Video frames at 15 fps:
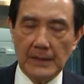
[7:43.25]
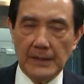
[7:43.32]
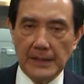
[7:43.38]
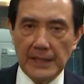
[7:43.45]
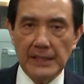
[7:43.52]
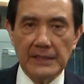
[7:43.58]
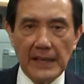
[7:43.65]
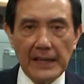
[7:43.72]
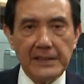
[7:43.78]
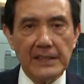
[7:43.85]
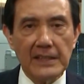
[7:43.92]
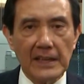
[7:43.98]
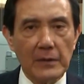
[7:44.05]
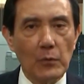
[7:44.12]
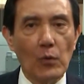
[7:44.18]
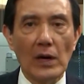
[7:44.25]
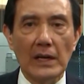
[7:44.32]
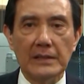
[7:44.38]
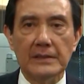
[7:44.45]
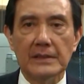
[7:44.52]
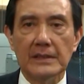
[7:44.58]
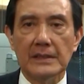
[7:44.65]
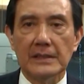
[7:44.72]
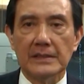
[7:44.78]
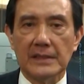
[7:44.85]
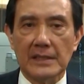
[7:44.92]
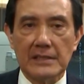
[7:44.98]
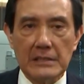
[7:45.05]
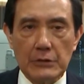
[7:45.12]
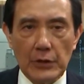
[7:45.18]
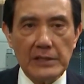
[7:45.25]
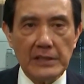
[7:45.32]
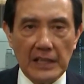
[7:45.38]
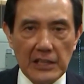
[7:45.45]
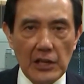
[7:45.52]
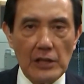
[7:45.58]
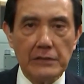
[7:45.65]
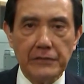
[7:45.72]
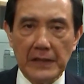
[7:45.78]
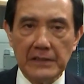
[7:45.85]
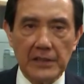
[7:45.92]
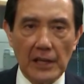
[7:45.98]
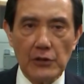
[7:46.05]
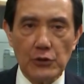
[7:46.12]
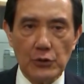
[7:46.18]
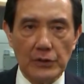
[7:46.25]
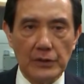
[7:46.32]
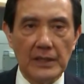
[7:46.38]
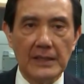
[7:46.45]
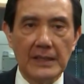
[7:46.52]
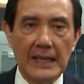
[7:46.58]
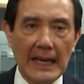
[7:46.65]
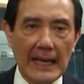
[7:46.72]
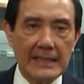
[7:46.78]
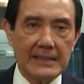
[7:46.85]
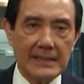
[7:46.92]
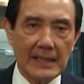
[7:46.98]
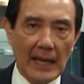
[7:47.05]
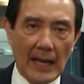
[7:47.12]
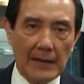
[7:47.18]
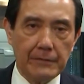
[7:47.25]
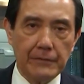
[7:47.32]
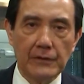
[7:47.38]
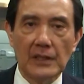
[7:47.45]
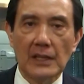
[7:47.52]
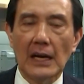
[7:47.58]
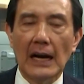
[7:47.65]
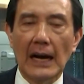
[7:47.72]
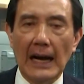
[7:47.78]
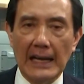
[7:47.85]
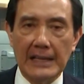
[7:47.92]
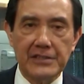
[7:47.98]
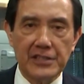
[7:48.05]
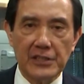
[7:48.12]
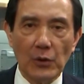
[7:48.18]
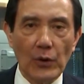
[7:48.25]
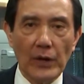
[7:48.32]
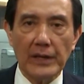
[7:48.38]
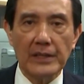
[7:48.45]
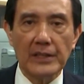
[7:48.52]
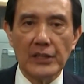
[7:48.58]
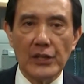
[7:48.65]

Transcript: In 1991, the Strait Exchange Foundation, SEF, Haijihui,